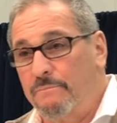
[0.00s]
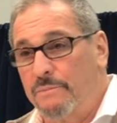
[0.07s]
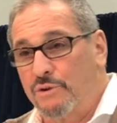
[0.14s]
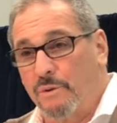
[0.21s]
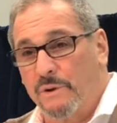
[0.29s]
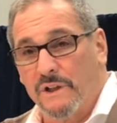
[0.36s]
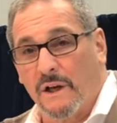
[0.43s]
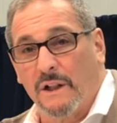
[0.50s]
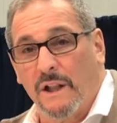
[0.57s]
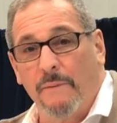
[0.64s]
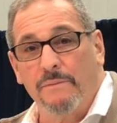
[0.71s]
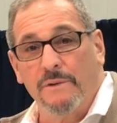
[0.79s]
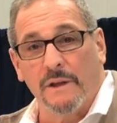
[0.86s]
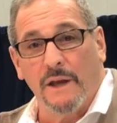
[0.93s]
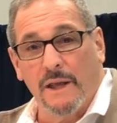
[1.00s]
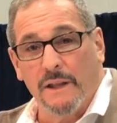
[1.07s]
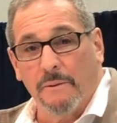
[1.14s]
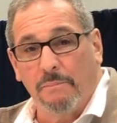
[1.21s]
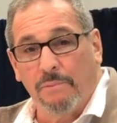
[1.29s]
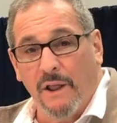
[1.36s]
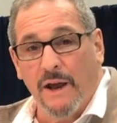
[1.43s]
between the club and
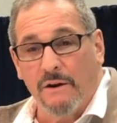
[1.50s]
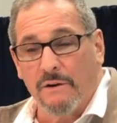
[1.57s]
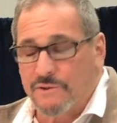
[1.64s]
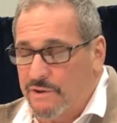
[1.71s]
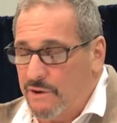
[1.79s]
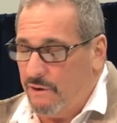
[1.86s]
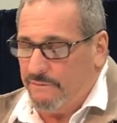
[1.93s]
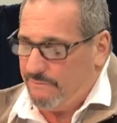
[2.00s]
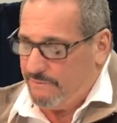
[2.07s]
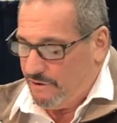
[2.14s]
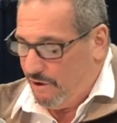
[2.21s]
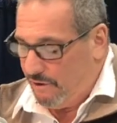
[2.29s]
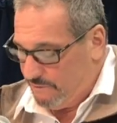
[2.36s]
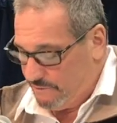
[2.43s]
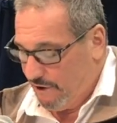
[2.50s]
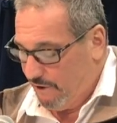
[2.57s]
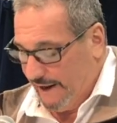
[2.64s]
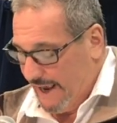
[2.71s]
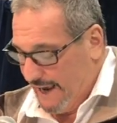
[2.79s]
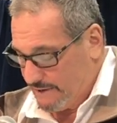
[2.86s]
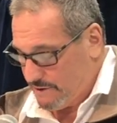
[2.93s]
the player. So
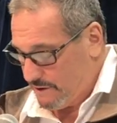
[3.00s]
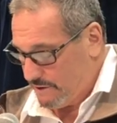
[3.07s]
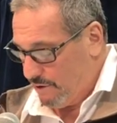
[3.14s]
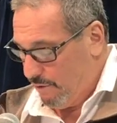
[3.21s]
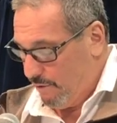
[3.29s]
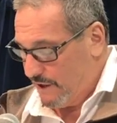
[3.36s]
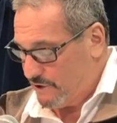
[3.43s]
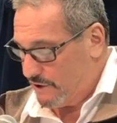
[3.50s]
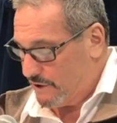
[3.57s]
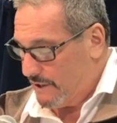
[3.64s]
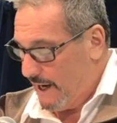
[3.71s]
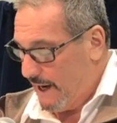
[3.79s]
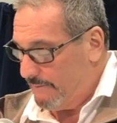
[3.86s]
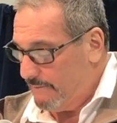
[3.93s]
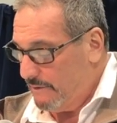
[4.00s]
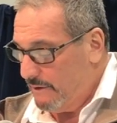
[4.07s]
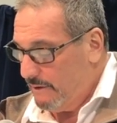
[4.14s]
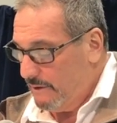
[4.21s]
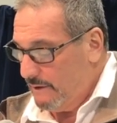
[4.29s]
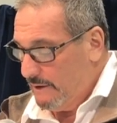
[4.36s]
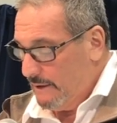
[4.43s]
don't ask. Don't waste your time.
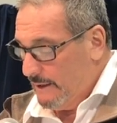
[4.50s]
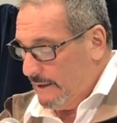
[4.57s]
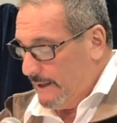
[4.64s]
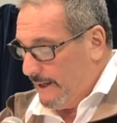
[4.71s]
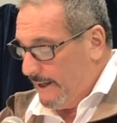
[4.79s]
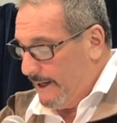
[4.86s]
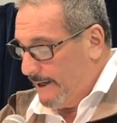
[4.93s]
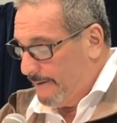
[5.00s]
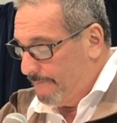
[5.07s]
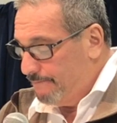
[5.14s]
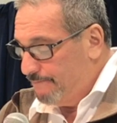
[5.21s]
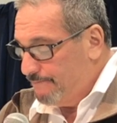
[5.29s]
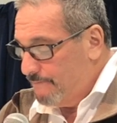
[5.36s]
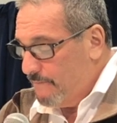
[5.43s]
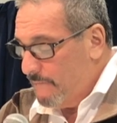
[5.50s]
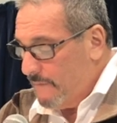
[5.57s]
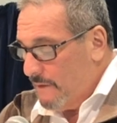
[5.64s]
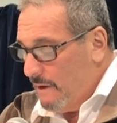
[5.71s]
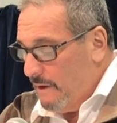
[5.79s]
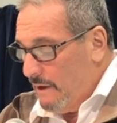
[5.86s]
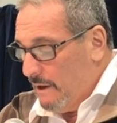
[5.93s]

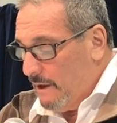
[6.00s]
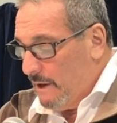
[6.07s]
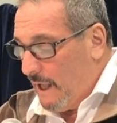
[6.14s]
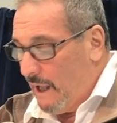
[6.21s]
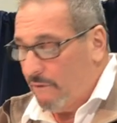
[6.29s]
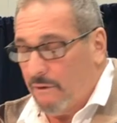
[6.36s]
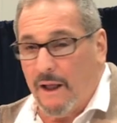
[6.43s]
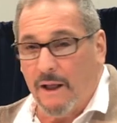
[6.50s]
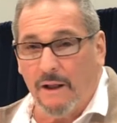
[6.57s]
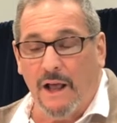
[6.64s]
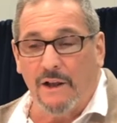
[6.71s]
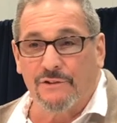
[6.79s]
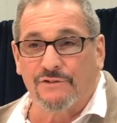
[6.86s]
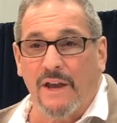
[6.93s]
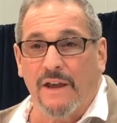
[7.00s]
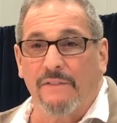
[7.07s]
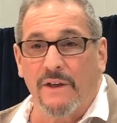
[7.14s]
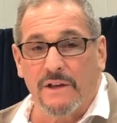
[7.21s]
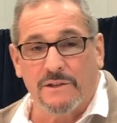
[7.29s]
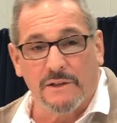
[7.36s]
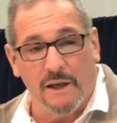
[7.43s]
I'll say
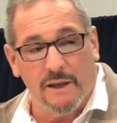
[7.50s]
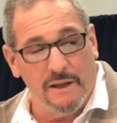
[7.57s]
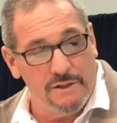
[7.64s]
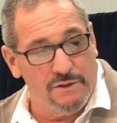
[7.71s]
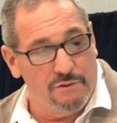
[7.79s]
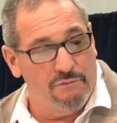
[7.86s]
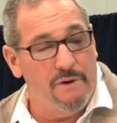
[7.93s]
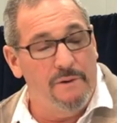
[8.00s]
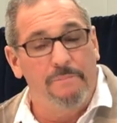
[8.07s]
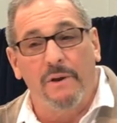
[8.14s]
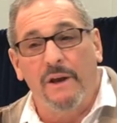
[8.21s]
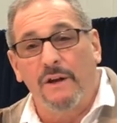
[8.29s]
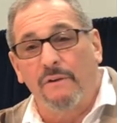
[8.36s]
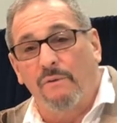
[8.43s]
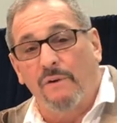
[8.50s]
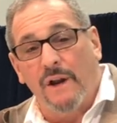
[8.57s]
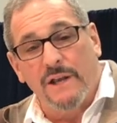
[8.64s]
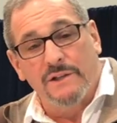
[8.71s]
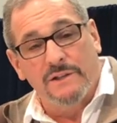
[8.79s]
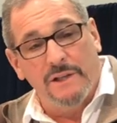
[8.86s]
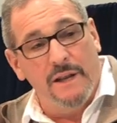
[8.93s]
this. It's a repeat of what
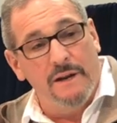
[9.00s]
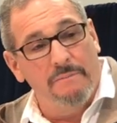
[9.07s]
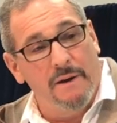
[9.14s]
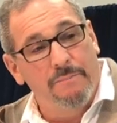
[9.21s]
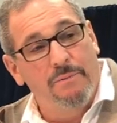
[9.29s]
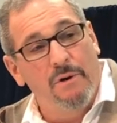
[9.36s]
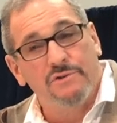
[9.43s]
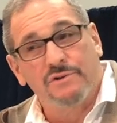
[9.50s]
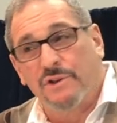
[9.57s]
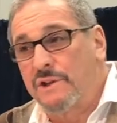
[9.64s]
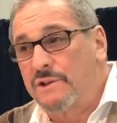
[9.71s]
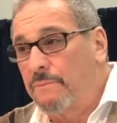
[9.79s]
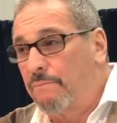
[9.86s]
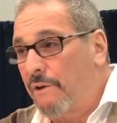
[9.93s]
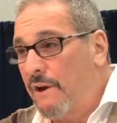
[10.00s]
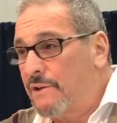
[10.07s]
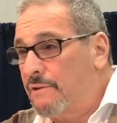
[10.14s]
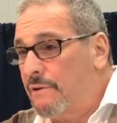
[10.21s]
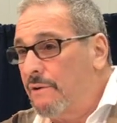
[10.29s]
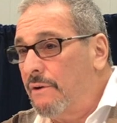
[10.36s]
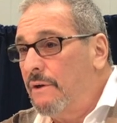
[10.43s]
I said at my postseason
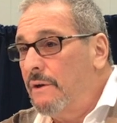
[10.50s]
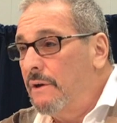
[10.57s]
presser.